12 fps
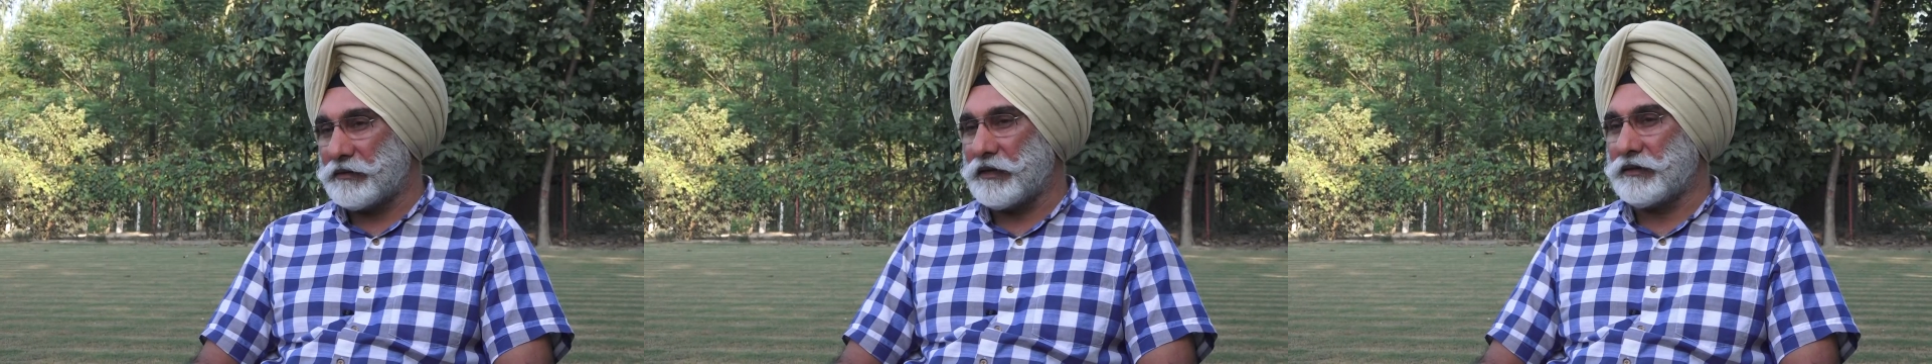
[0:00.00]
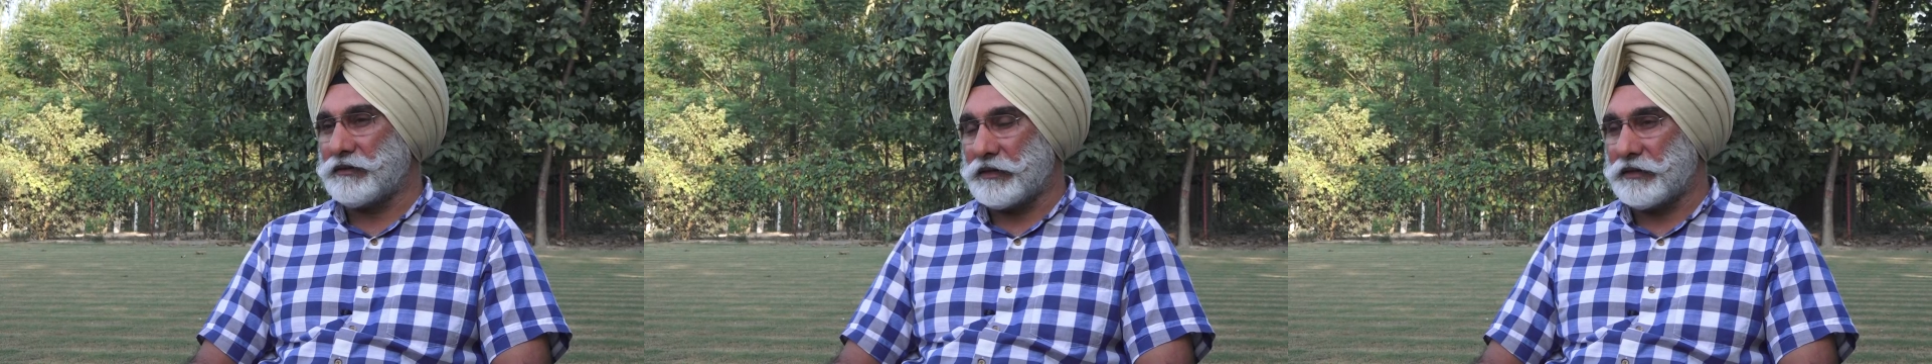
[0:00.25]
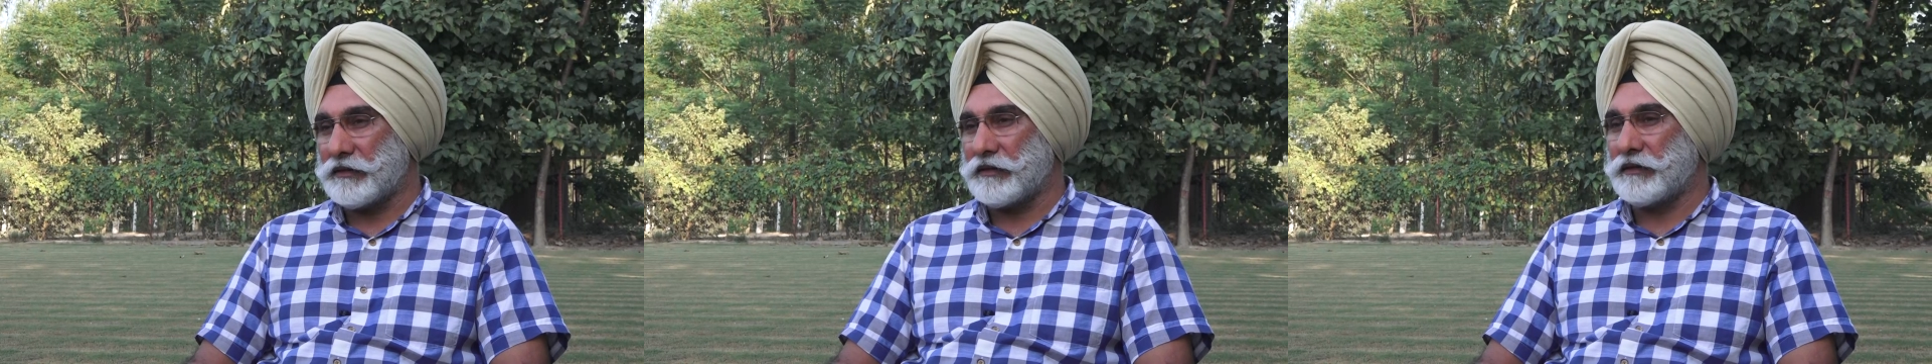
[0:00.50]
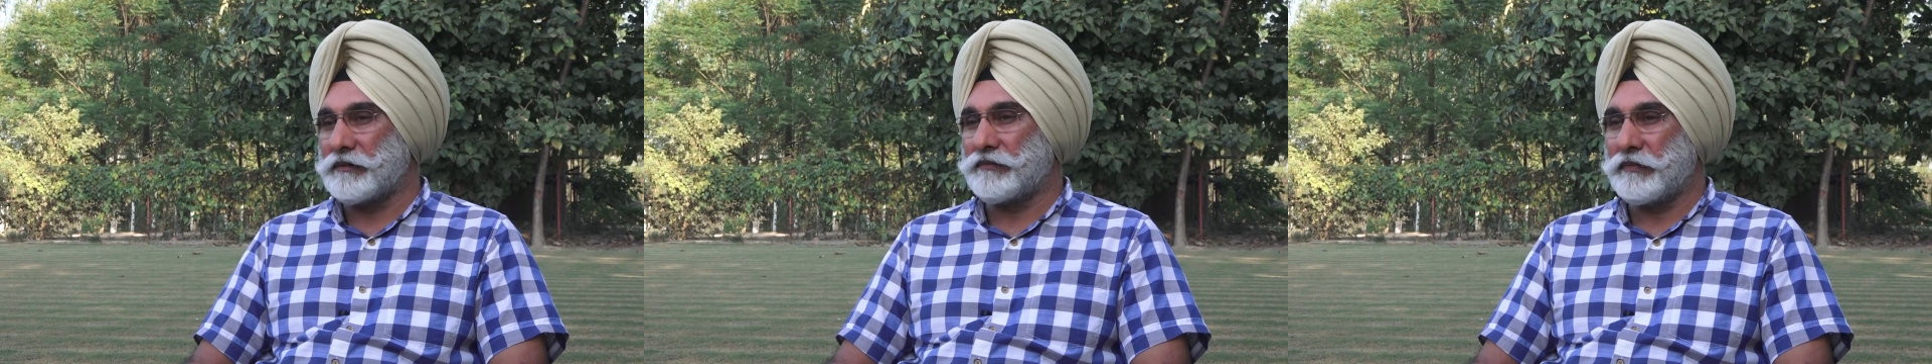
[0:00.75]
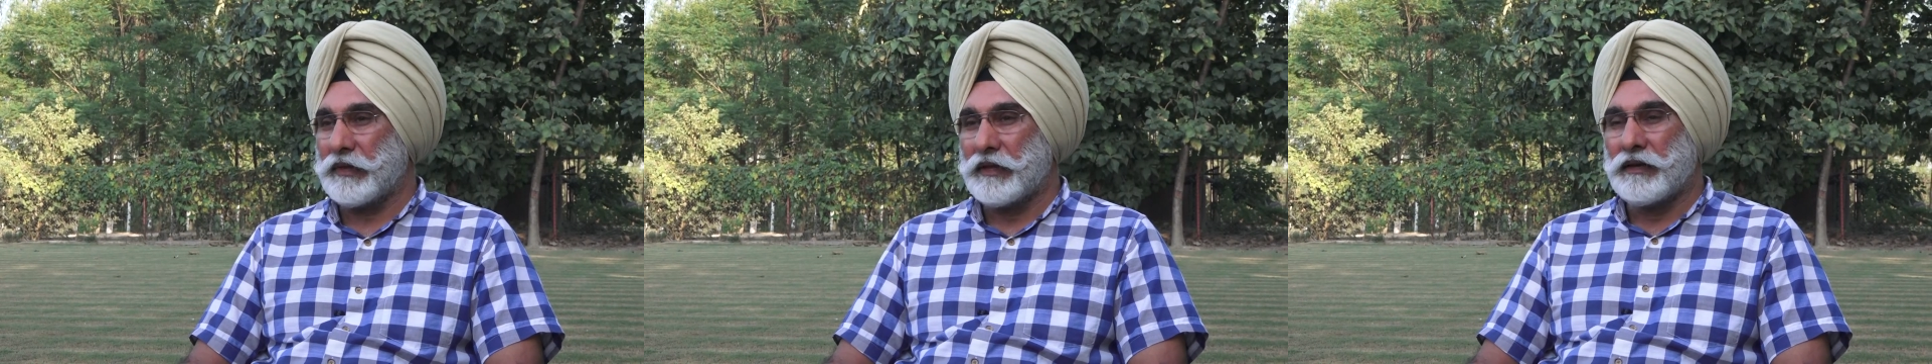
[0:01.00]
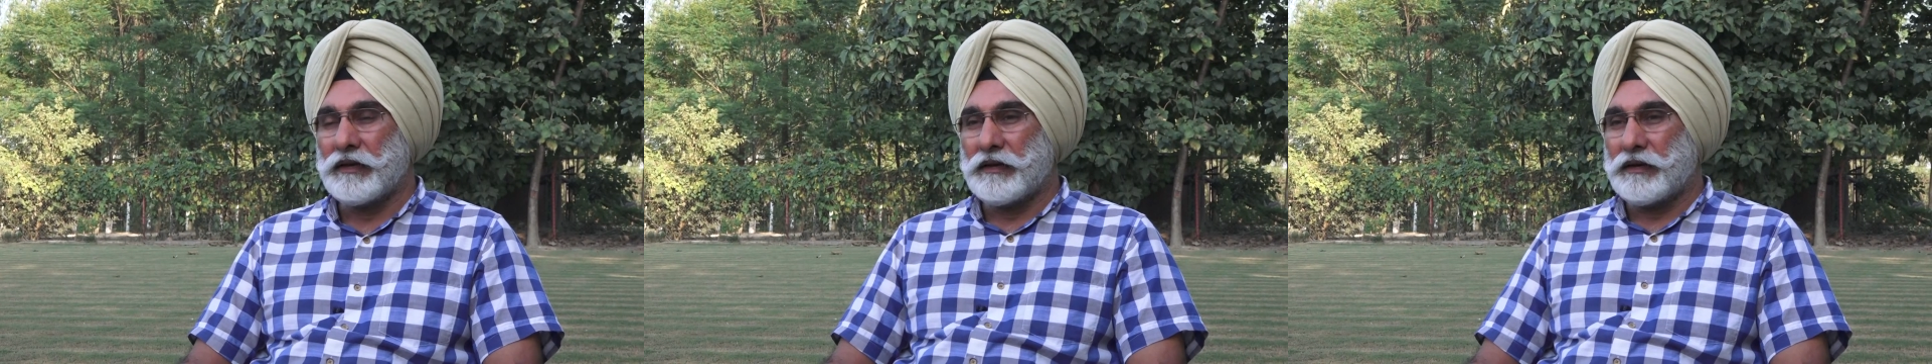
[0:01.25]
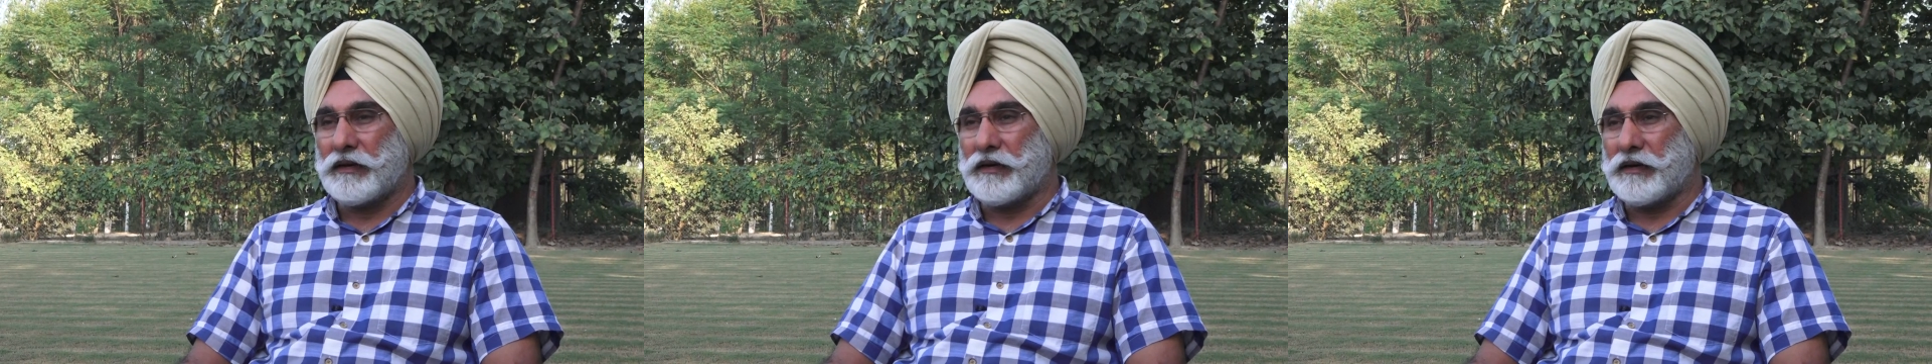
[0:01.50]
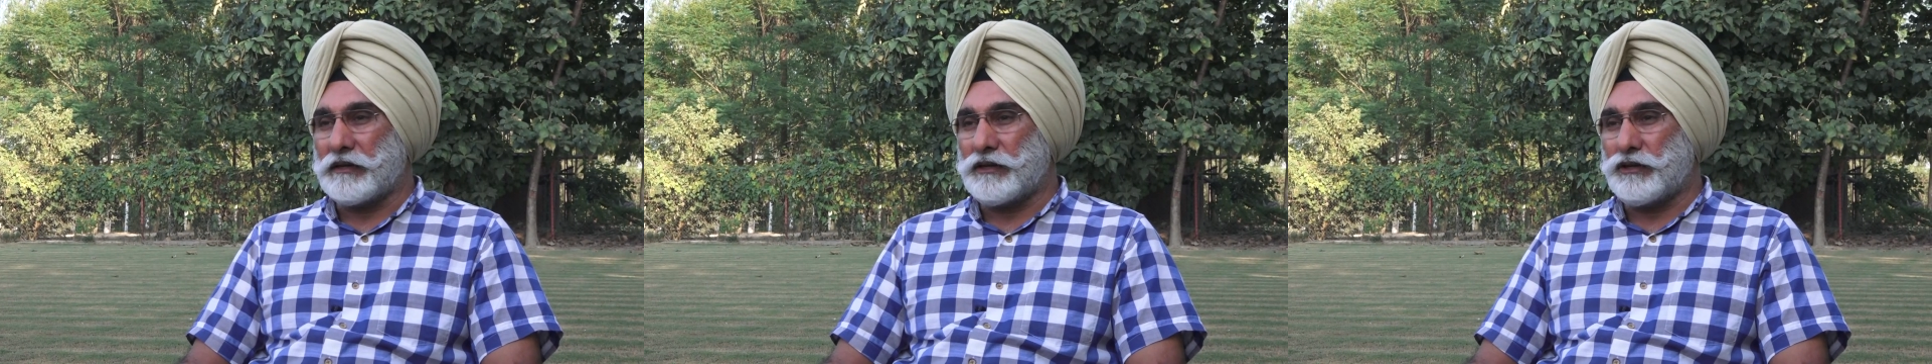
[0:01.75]
In general.
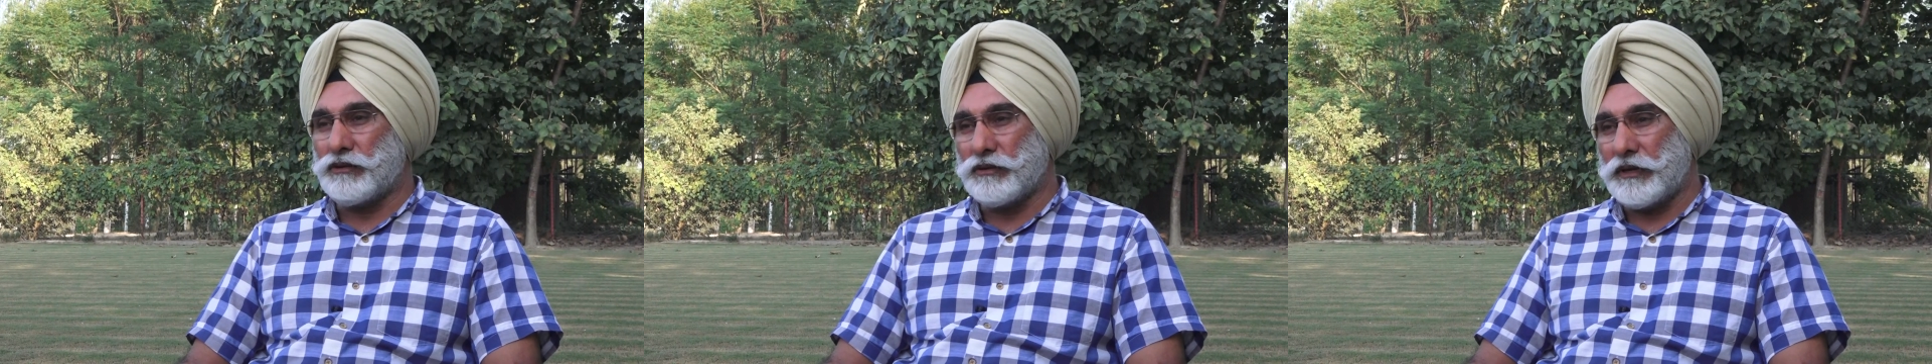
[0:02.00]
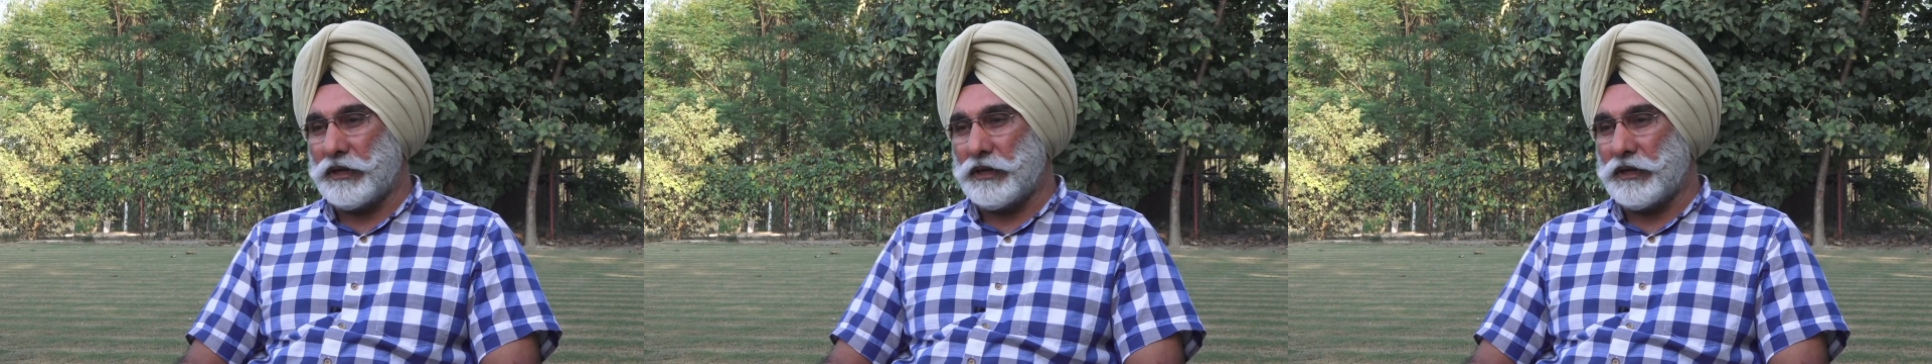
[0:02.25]
Two